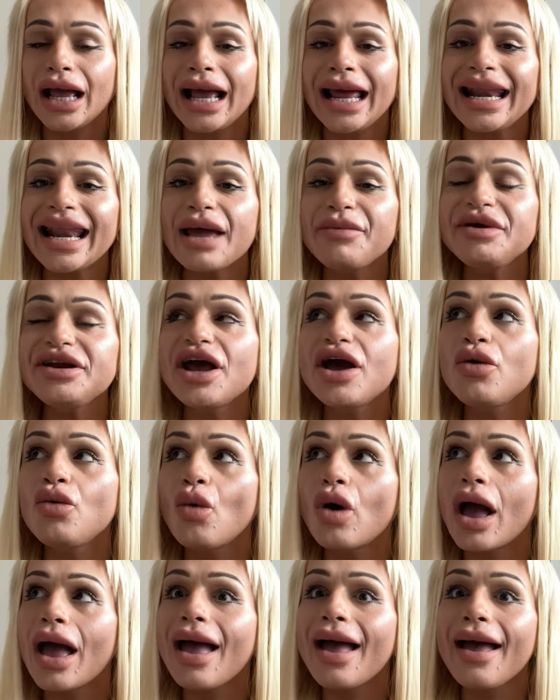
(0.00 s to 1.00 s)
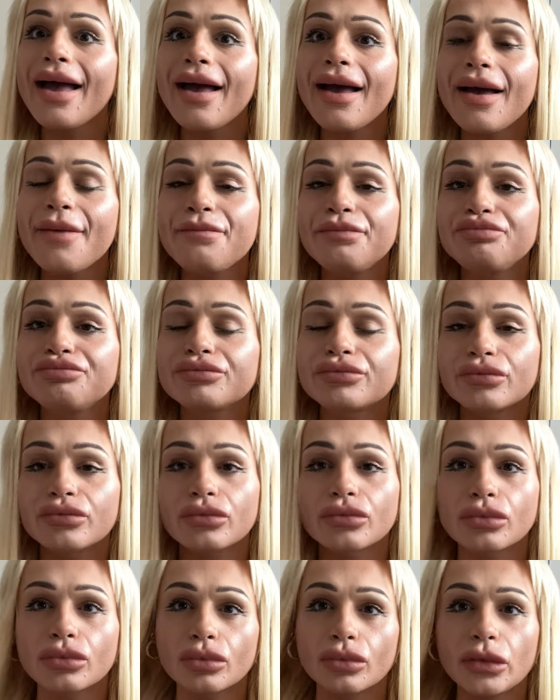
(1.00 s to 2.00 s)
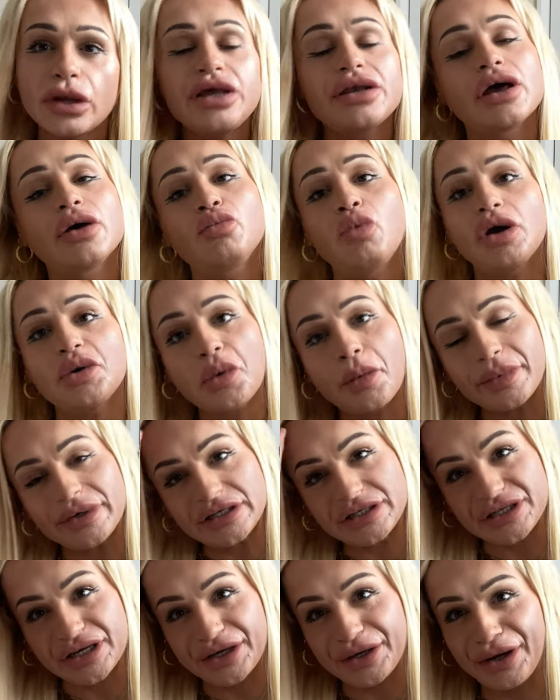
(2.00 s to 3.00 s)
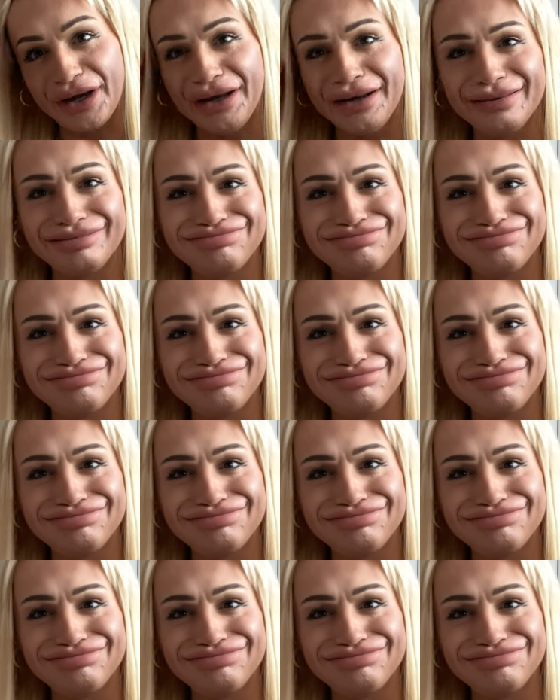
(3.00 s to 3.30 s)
let me know, um, you know, what you want me to do.